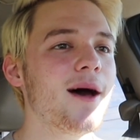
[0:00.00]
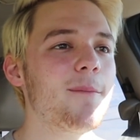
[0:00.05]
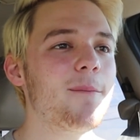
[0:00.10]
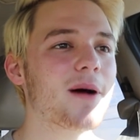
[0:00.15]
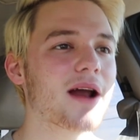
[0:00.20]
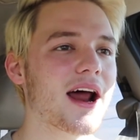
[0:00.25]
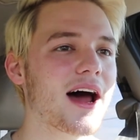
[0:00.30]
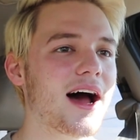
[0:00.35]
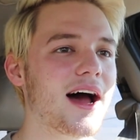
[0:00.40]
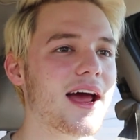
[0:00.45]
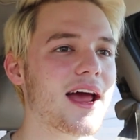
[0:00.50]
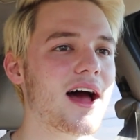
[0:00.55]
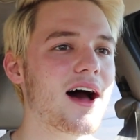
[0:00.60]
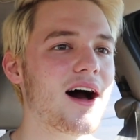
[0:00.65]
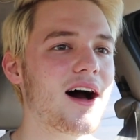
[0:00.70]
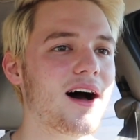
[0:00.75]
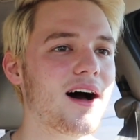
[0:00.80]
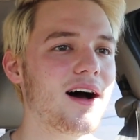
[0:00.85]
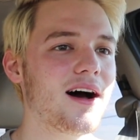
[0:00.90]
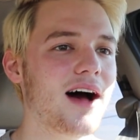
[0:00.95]
but
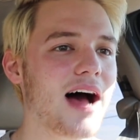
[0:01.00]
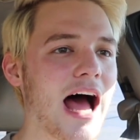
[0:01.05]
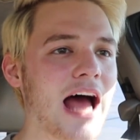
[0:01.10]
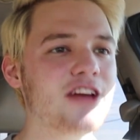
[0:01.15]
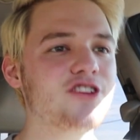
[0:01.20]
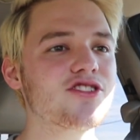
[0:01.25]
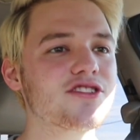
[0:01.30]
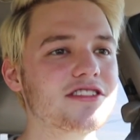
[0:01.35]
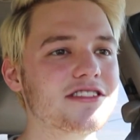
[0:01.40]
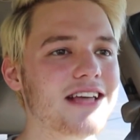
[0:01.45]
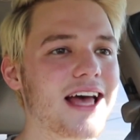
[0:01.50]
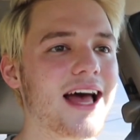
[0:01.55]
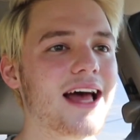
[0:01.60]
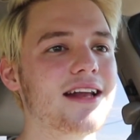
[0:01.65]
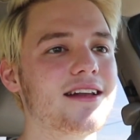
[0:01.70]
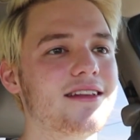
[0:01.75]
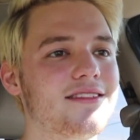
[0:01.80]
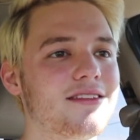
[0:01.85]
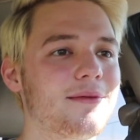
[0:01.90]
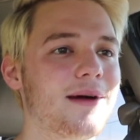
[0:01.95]
I just
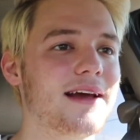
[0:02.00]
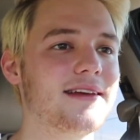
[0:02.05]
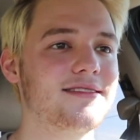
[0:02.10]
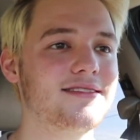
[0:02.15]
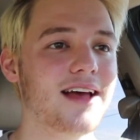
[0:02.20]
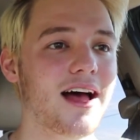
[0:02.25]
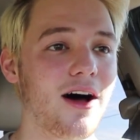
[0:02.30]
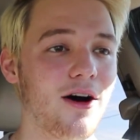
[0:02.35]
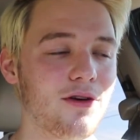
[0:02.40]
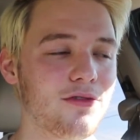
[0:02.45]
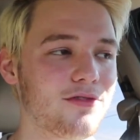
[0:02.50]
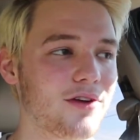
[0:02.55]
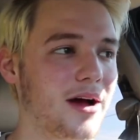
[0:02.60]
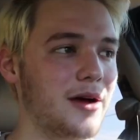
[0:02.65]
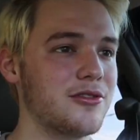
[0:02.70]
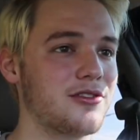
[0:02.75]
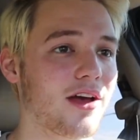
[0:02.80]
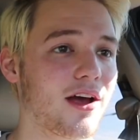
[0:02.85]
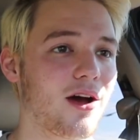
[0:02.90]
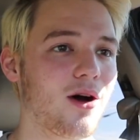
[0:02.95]
said to myself, I
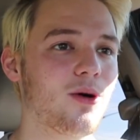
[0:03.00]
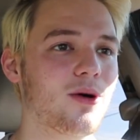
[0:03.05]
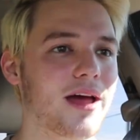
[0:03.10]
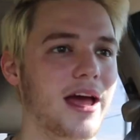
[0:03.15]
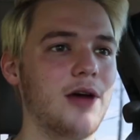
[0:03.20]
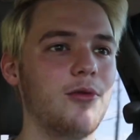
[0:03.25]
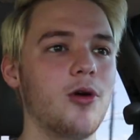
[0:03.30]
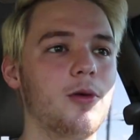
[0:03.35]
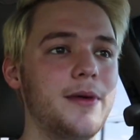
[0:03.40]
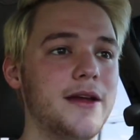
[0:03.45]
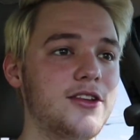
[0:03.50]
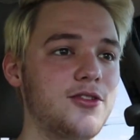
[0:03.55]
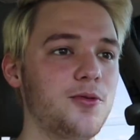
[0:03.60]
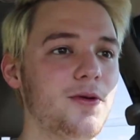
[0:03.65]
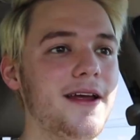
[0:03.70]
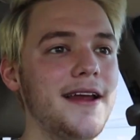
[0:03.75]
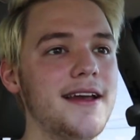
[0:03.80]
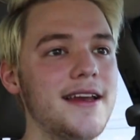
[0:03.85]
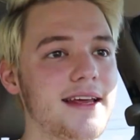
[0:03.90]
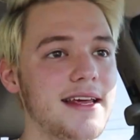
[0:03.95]
was like, okay, well,
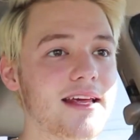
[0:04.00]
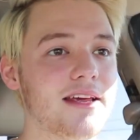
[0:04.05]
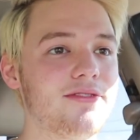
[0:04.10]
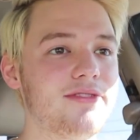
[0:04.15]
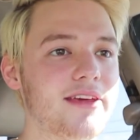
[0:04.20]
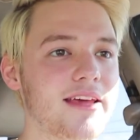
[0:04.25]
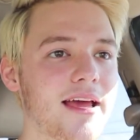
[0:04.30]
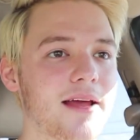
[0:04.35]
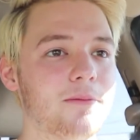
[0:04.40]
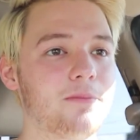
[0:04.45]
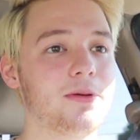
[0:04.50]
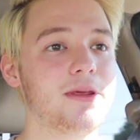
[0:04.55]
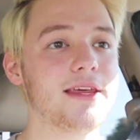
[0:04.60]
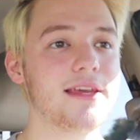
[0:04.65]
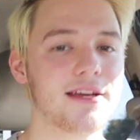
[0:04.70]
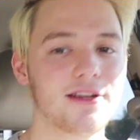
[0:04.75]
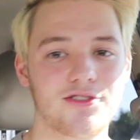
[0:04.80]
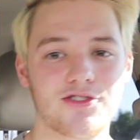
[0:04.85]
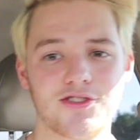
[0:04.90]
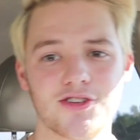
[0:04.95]
between Eevee and
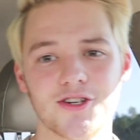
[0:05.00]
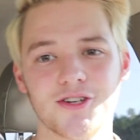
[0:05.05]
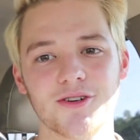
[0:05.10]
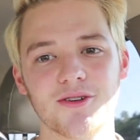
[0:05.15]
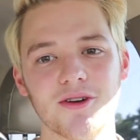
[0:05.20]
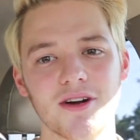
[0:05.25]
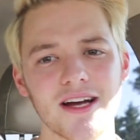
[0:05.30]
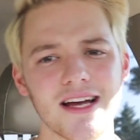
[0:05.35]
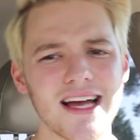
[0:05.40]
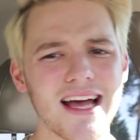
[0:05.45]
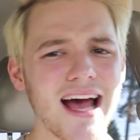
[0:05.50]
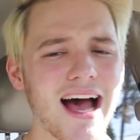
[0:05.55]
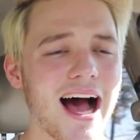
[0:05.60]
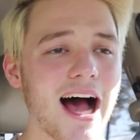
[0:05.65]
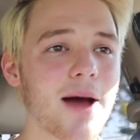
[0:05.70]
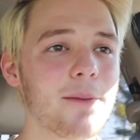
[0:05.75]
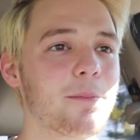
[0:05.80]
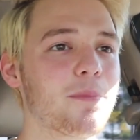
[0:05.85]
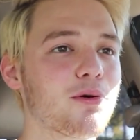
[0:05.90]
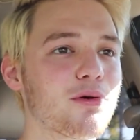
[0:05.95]
Pikachu,
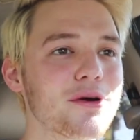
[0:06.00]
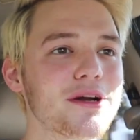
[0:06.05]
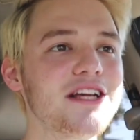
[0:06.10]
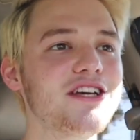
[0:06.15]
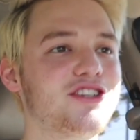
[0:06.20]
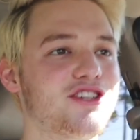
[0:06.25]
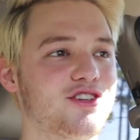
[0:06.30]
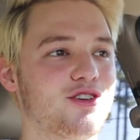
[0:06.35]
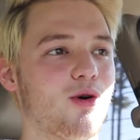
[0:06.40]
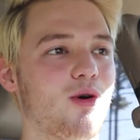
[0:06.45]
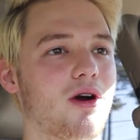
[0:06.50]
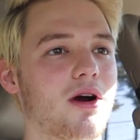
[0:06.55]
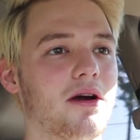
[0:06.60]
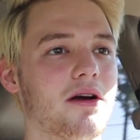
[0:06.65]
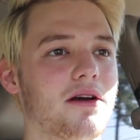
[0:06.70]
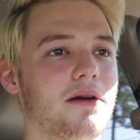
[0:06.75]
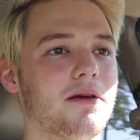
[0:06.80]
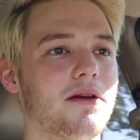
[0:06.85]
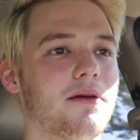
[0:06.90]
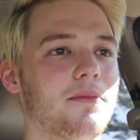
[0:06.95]
I'm pretty
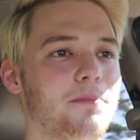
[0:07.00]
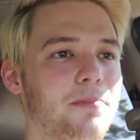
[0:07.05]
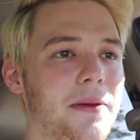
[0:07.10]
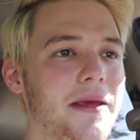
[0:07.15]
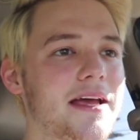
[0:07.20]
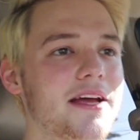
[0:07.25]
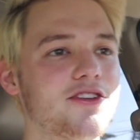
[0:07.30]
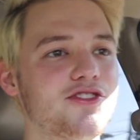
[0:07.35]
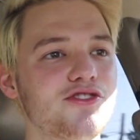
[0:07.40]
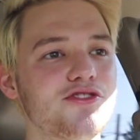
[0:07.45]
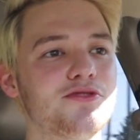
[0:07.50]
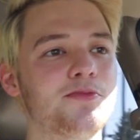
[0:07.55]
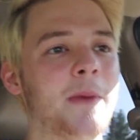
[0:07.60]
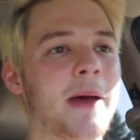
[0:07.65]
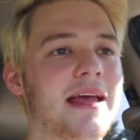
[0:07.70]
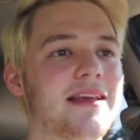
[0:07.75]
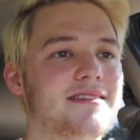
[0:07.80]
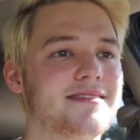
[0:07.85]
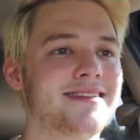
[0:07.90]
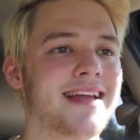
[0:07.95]
sure Pikachu's
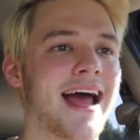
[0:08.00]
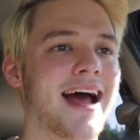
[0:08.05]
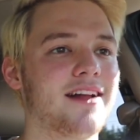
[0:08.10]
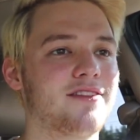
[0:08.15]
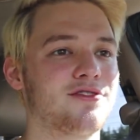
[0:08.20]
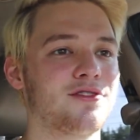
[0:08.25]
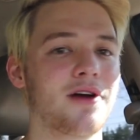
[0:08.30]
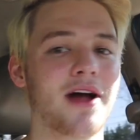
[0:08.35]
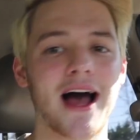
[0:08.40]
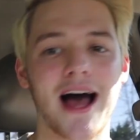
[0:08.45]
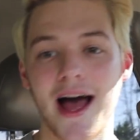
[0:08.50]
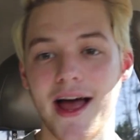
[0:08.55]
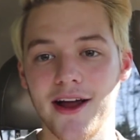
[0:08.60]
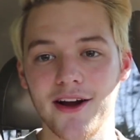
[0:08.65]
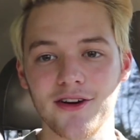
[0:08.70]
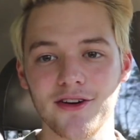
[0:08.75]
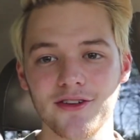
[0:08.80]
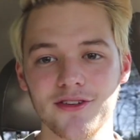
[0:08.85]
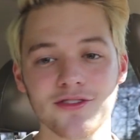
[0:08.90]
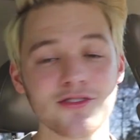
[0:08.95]
base stats are
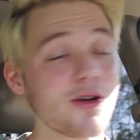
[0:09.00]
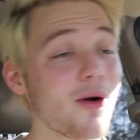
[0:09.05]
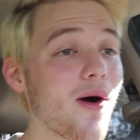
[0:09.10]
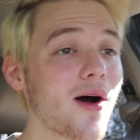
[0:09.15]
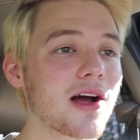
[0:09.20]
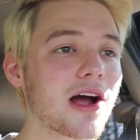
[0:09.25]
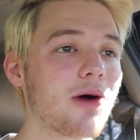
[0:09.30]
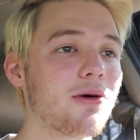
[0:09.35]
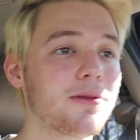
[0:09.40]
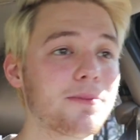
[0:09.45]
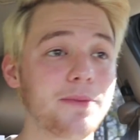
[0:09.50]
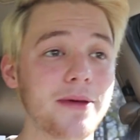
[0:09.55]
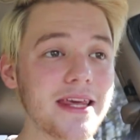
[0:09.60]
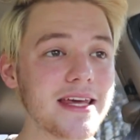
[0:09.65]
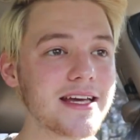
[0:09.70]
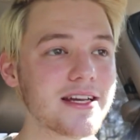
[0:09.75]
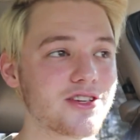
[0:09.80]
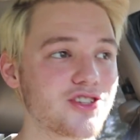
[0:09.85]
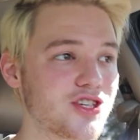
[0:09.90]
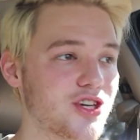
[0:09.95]
higher. So I'll go with
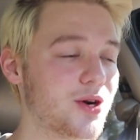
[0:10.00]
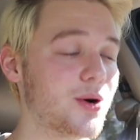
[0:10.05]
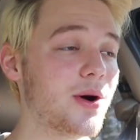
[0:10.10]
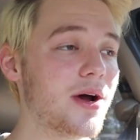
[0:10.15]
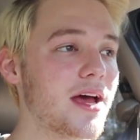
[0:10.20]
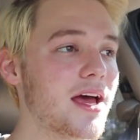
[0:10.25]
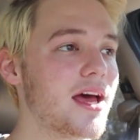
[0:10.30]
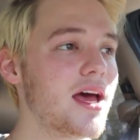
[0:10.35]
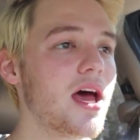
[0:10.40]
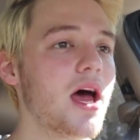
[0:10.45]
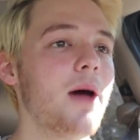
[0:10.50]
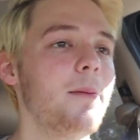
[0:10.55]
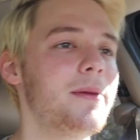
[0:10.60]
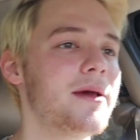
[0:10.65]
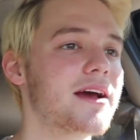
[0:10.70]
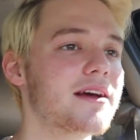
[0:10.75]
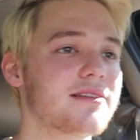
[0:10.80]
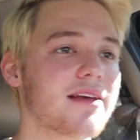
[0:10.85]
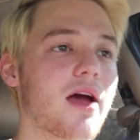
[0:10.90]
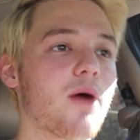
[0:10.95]
Pikachu.
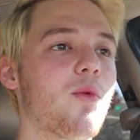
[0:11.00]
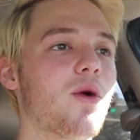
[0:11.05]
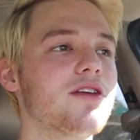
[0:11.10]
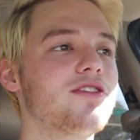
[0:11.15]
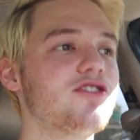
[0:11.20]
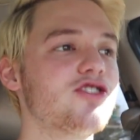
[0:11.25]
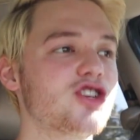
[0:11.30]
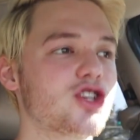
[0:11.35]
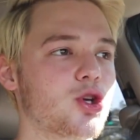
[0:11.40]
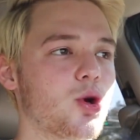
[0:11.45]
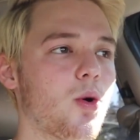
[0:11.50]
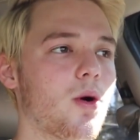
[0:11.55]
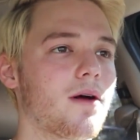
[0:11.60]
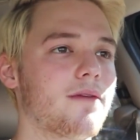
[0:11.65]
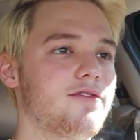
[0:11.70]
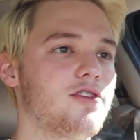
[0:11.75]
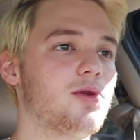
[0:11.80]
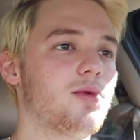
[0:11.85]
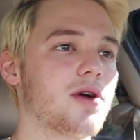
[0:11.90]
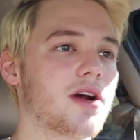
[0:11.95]
Because I wasn't
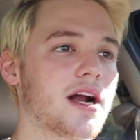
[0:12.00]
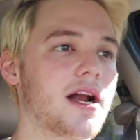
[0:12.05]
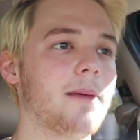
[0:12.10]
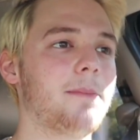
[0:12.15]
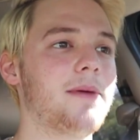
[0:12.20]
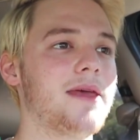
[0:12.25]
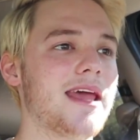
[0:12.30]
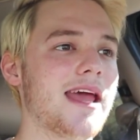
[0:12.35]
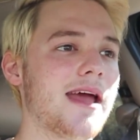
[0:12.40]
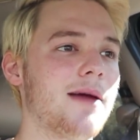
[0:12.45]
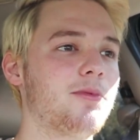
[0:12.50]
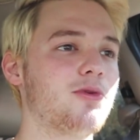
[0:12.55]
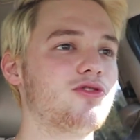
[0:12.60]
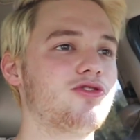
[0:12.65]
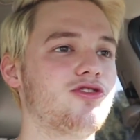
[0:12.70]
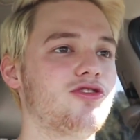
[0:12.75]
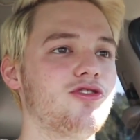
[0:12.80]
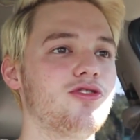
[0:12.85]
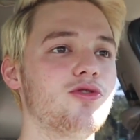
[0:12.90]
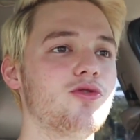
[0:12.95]
sure if you were going to be able
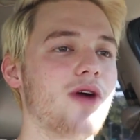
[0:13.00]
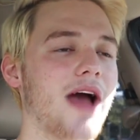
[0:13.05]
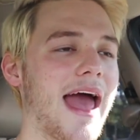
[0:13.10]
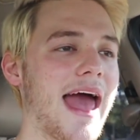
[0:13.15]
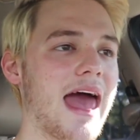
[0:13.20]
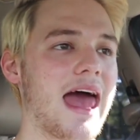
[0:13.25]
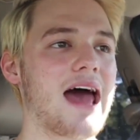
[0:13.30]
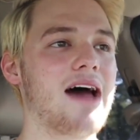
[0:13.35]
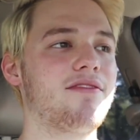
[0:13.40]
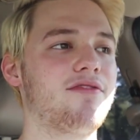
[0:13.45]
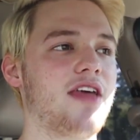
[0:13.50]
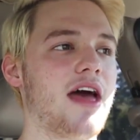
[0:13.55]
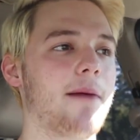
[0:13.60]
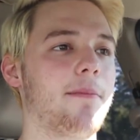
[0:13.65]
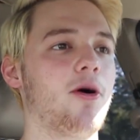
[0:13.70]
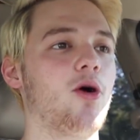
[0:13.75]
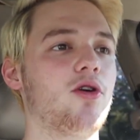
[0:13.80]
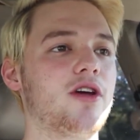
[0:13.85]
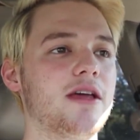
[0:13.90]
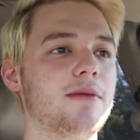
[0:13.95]
to have that
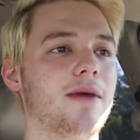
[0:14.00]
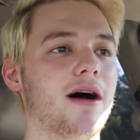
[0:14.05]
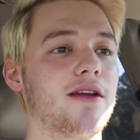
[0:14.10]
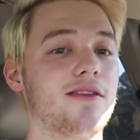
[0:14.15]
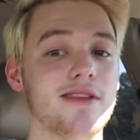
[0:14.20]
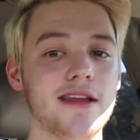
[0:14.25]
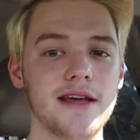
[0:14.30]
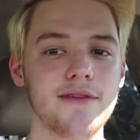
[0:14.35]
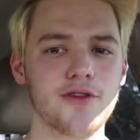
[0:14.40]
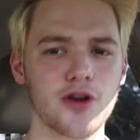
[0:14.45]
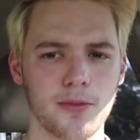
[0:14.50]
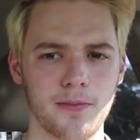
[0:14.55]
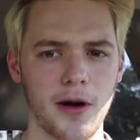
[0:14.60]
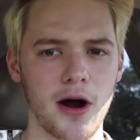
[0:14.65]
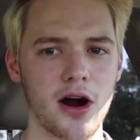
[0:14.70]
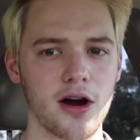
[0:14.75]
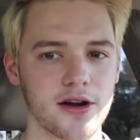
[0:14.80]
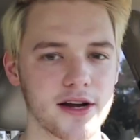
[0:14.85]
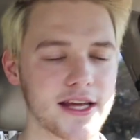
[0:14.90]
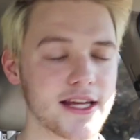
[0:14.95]
Pokemon leave your
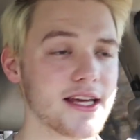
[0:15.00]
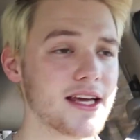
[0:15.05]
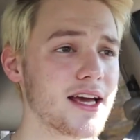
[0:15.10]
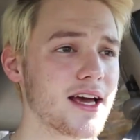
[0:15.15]
party.